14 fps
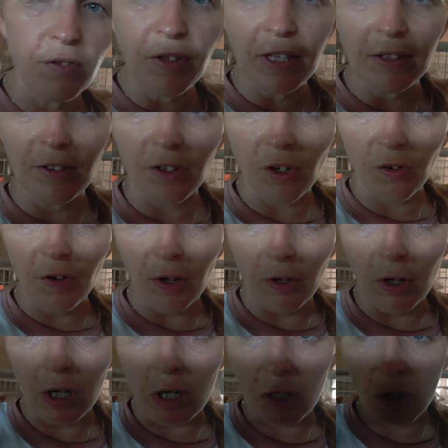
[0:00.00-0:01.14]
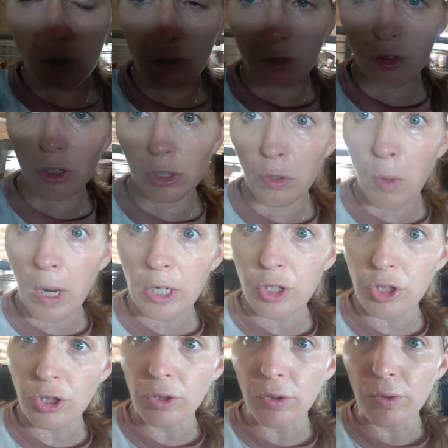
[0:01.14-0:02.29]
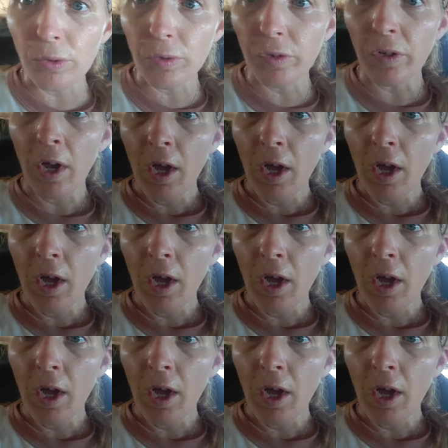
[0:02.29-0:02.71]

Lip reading: things that your farrier can do. There's glue-on shoes